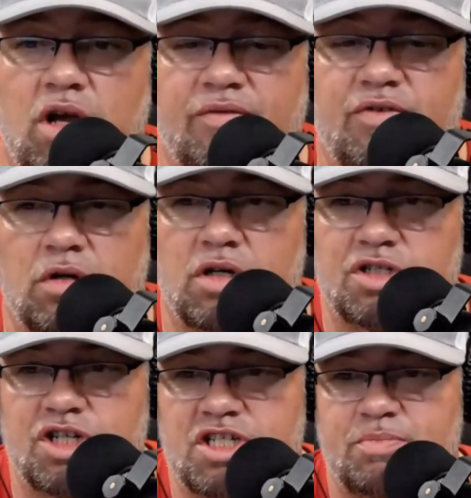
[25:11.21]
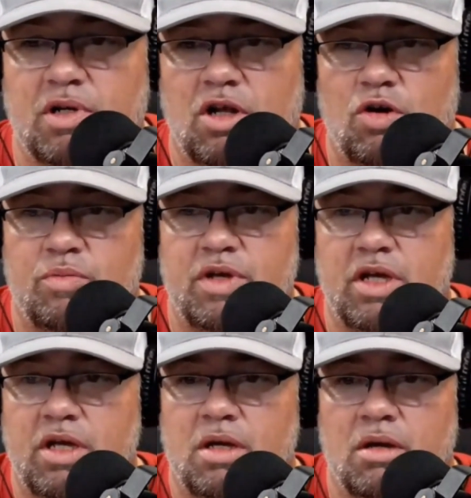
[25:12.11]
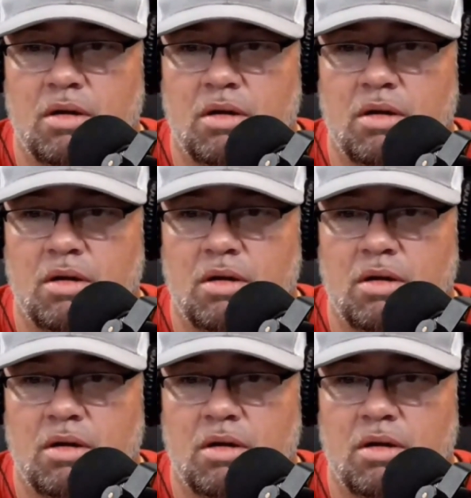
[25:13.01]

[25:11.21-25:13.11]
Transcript: If you look just below me